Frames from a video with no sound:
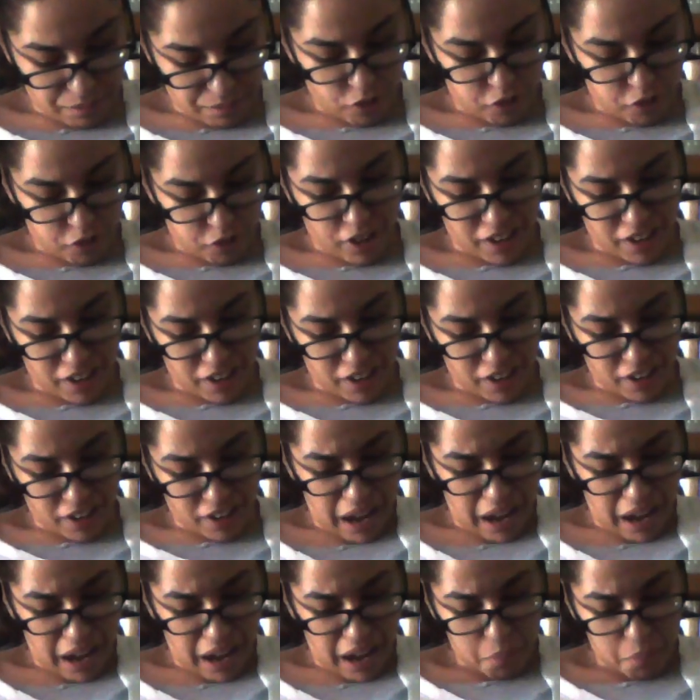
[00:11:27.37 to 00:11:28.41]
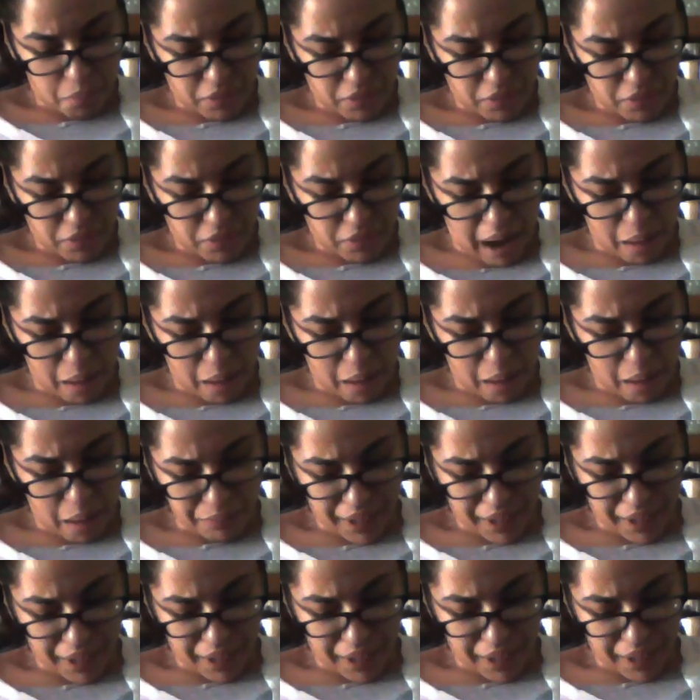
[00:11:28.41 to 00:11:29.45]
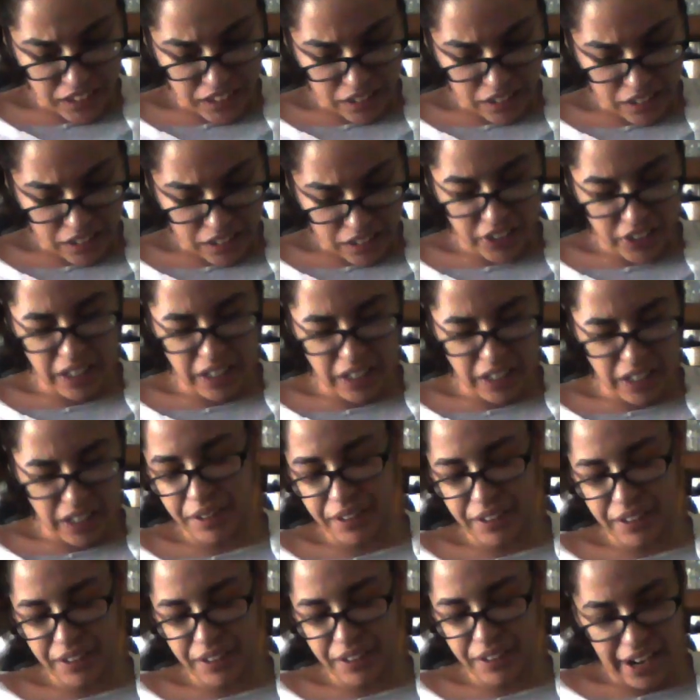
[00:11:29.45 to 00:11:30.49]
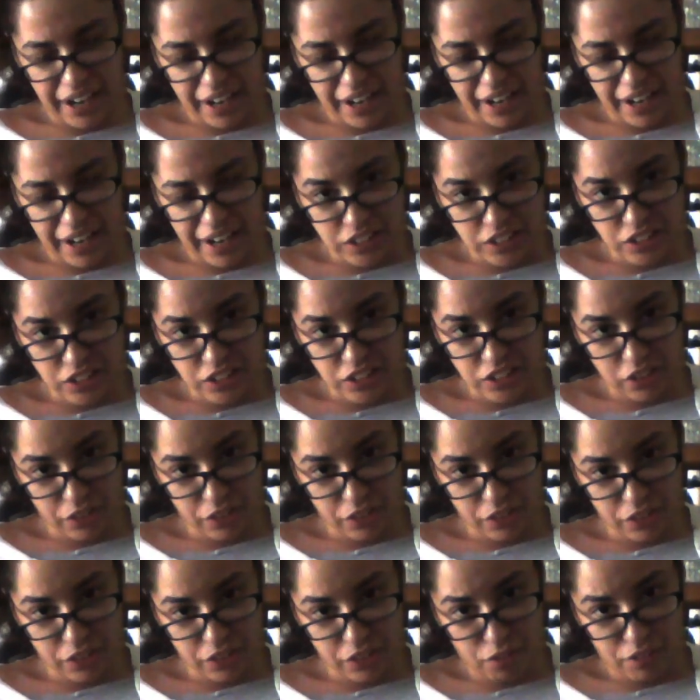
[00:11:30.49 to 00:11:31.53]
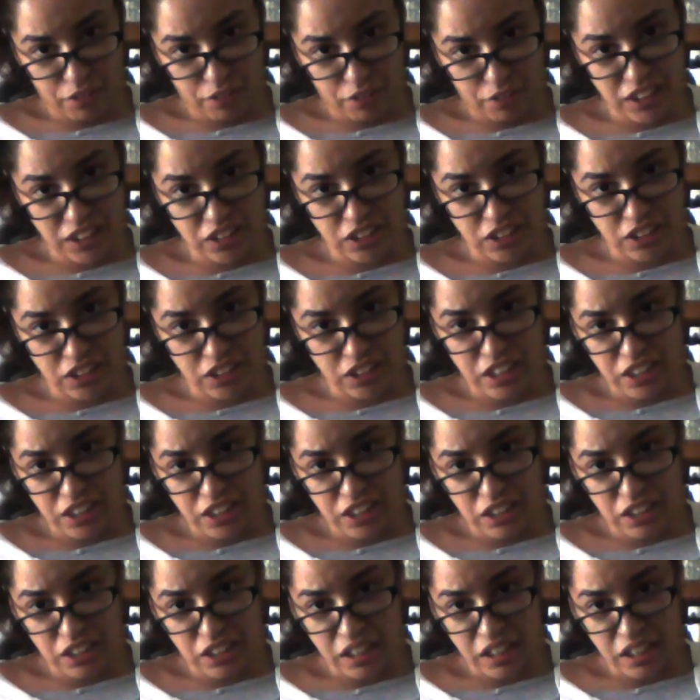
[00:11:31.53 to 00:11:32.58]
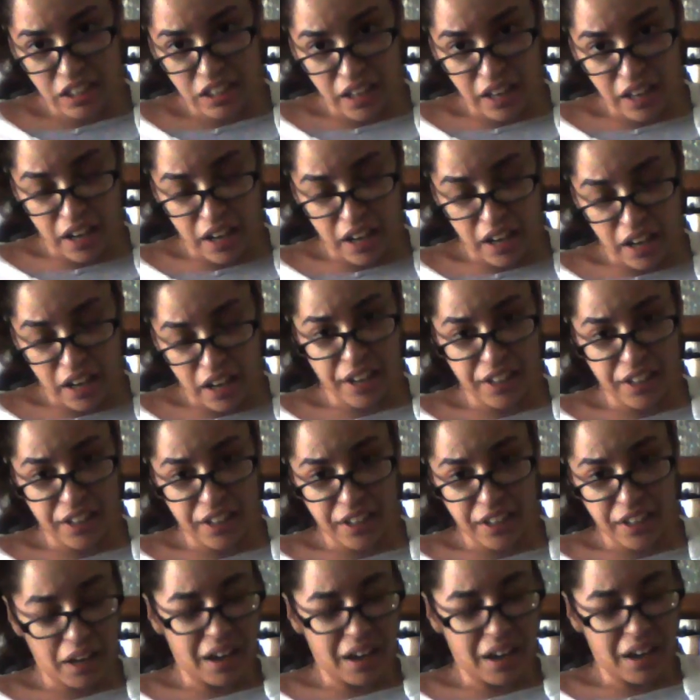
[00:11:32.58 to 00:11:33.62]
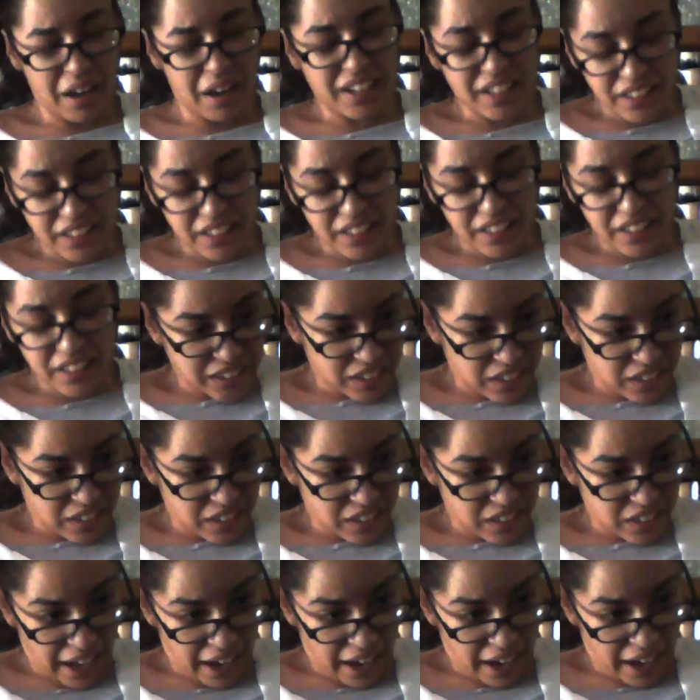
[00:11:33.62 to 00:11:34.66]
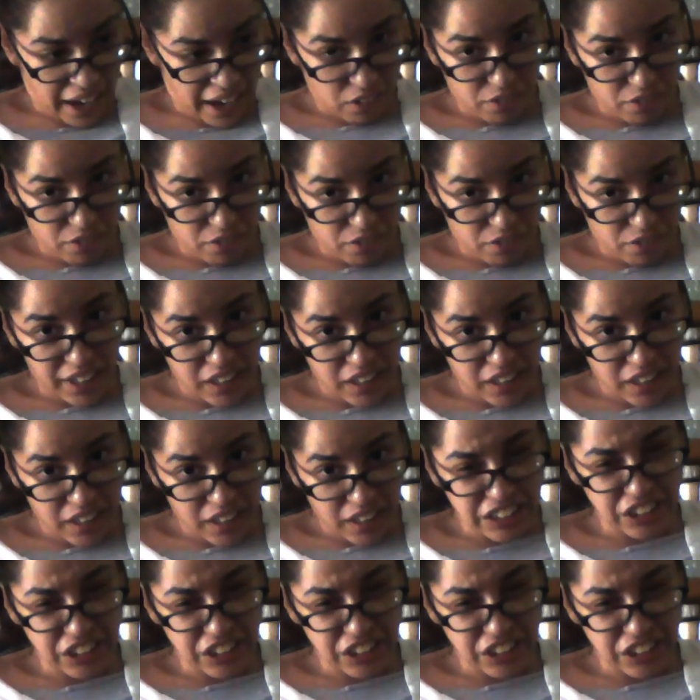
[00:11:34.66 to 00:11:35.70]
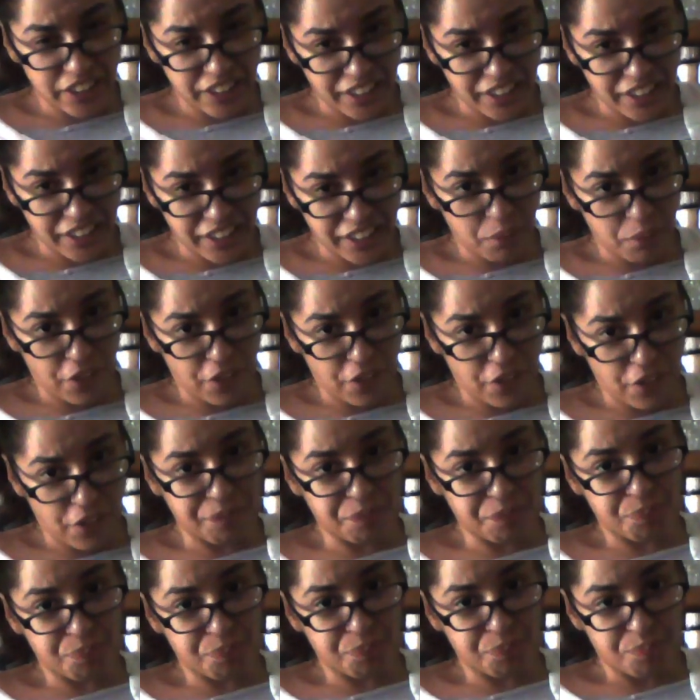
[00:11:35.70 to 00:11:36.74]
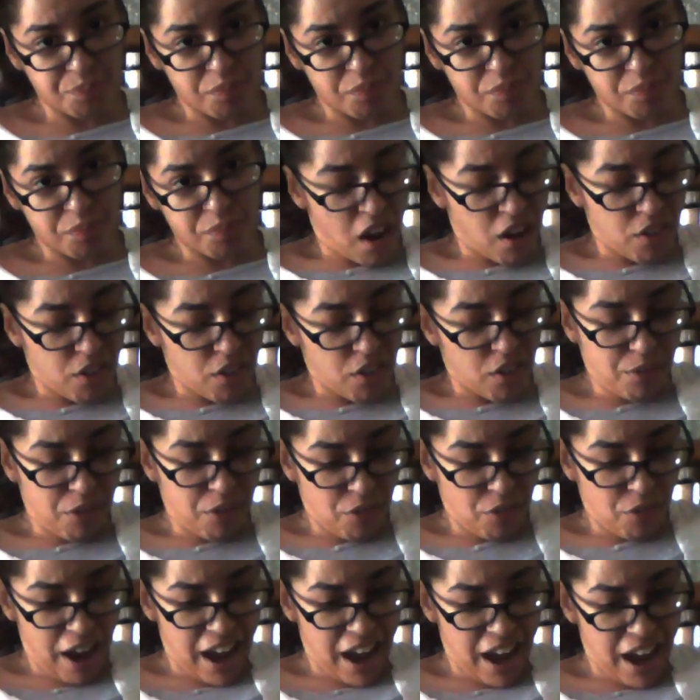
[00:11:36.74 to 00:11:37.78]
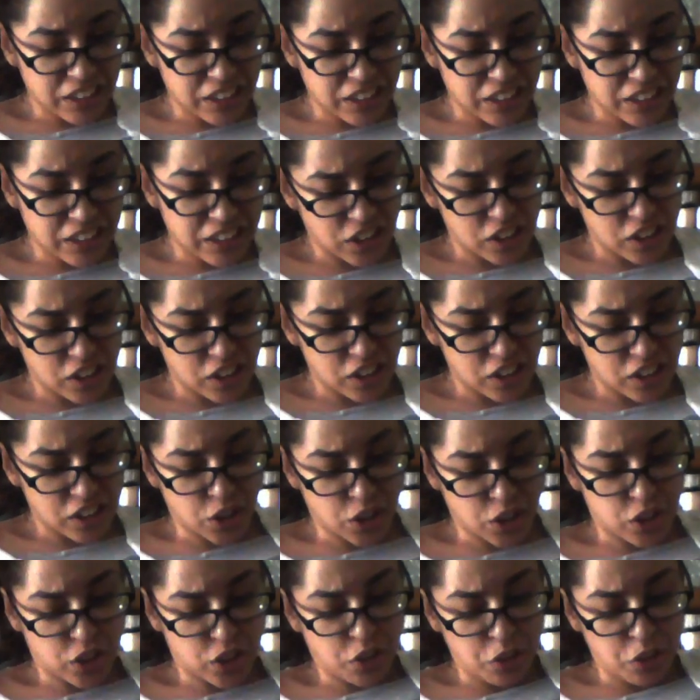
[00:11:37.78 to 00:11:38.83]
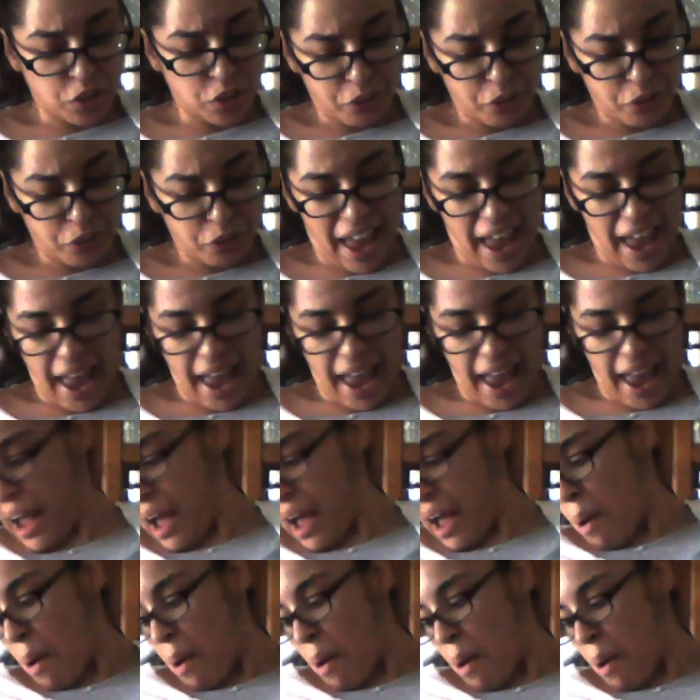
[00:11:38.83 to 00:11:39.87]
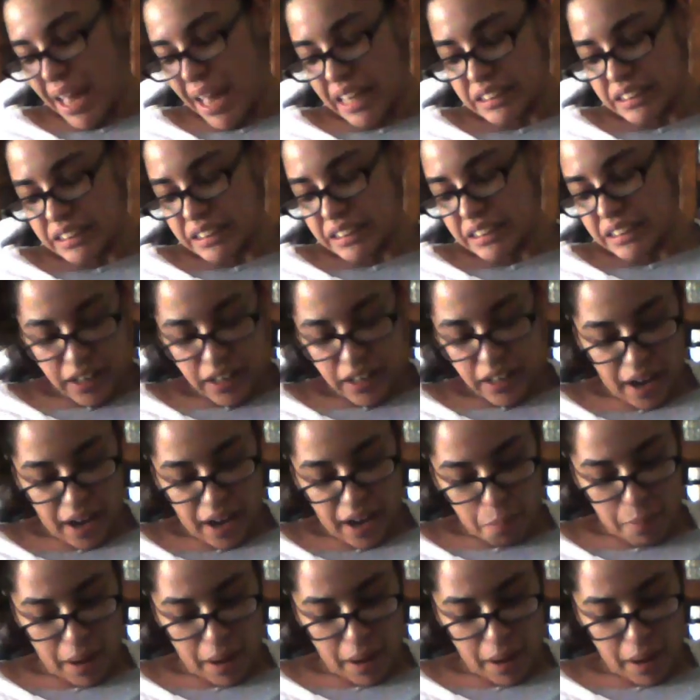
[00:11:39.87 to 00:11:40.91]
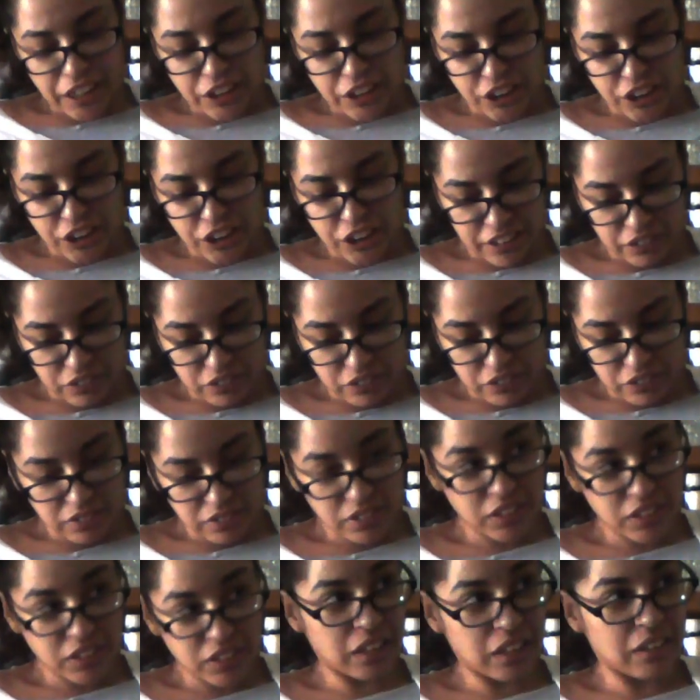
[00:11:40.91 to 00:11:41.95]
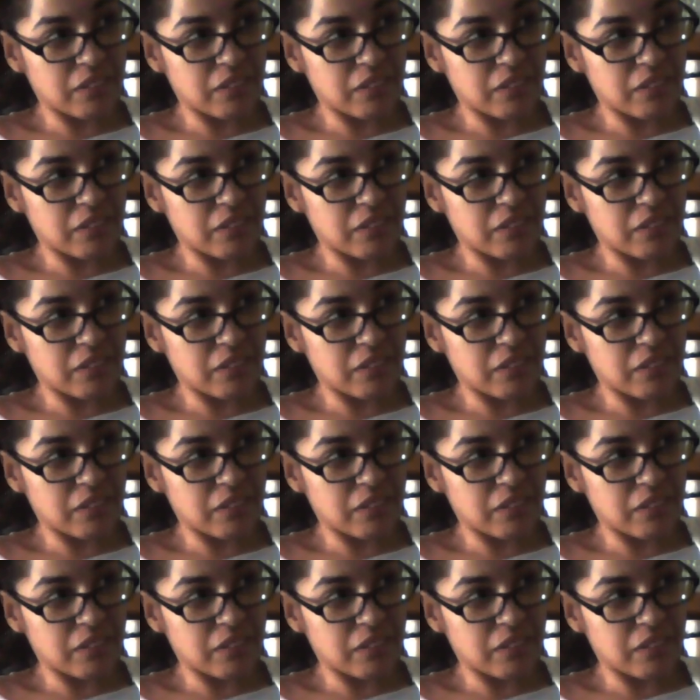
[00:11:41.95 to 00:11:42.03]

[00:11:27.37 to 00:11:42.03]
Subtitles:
For the problem areas of the tummy, they're hidden, so you don't really see anything, and it doesn't look like a regular t-shirt anymore. From a white t-shirt to basically a poncho. So